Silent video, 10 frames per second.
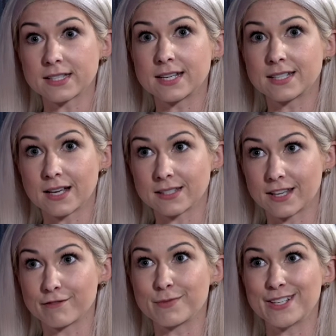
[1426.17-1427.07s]
it does
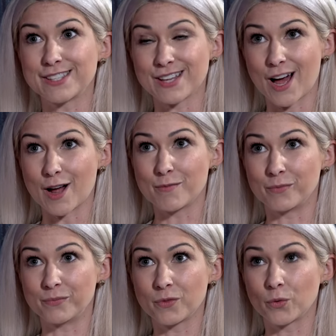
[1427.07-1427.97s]
give me
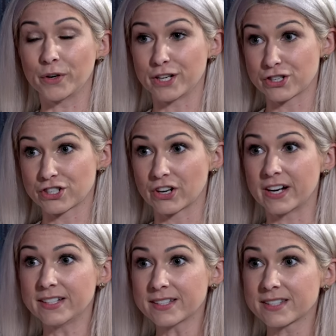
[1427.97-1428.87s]
some
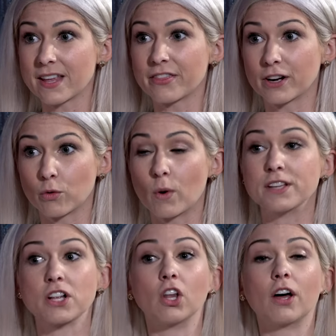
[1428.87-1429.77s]
reassurance that there
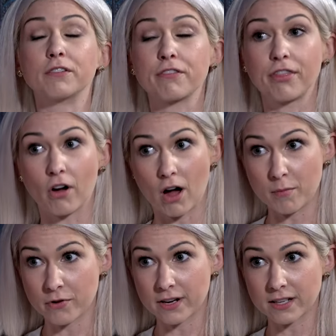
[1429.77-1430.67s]
was a lot of
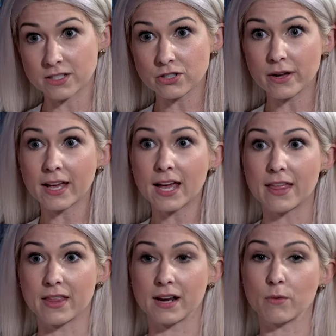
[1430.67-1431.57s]
thought put into it
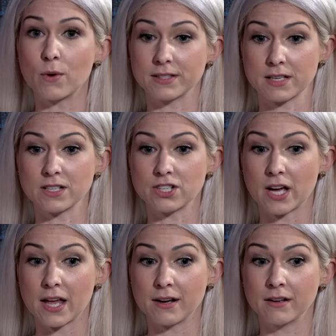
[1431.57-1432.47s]
and that it wasn't
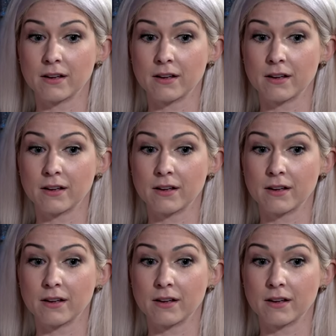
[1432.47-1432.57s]
done